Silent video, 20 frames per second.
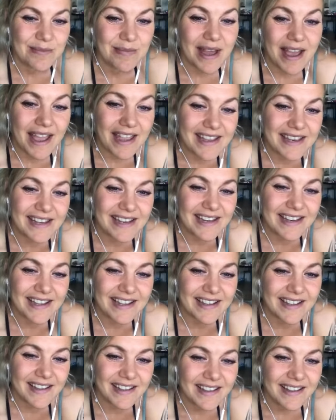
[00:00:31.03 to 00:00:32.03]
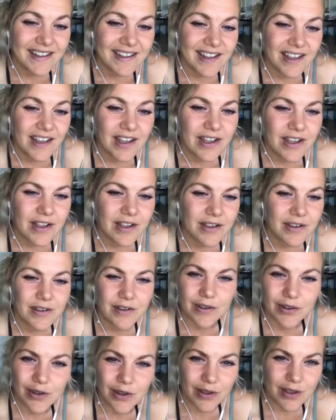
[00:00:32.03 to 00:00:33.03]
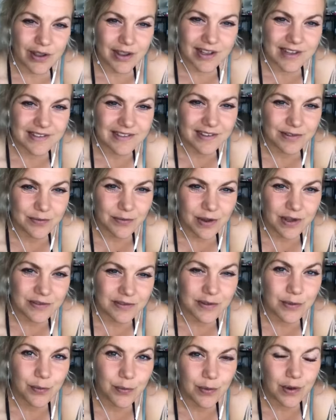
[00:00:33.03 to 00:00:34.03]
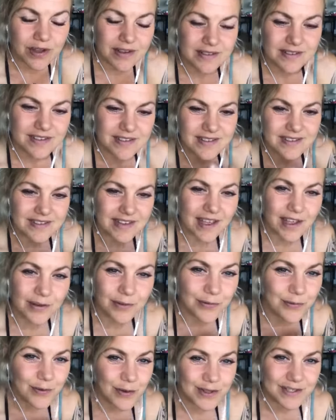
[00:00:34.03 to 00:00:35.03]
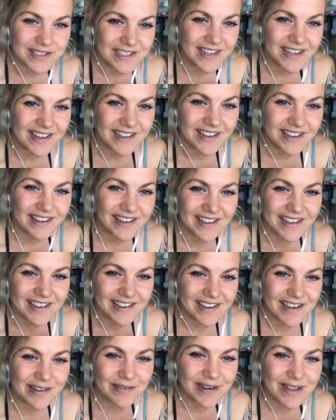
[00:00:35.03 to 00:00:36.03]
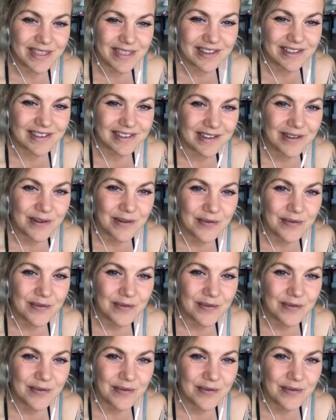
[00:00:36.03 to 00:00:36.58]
Hi Elina. Is the sound functioning and everything?